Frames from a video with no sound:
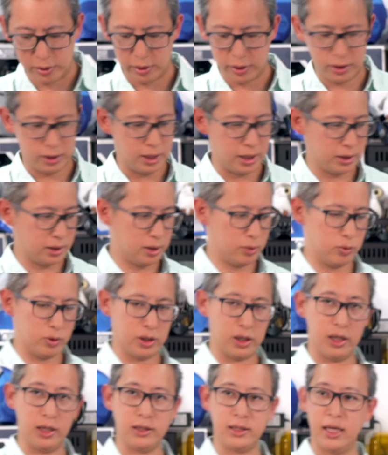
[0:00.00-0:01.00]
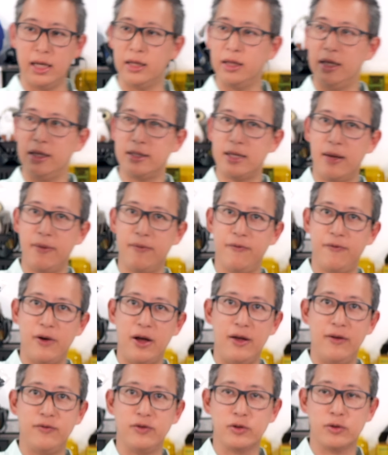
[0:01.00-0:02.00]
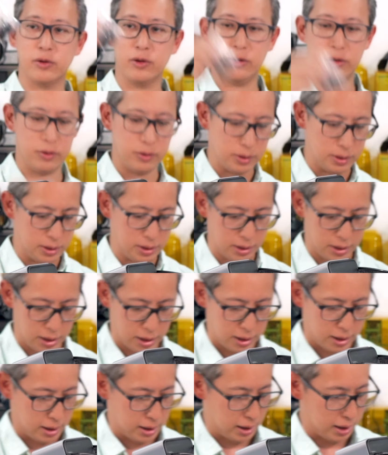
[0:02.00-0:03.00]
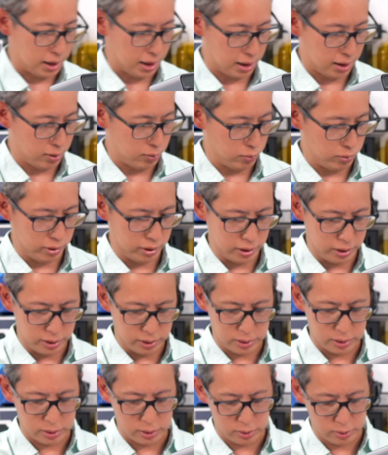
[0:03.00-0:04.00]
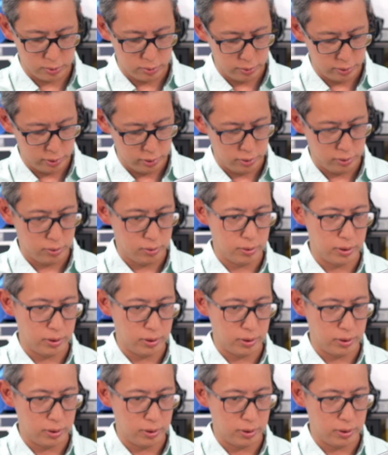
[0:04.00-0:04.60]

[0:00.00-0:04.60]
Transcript: connected, we're going to take these M5 screws and we're going to screw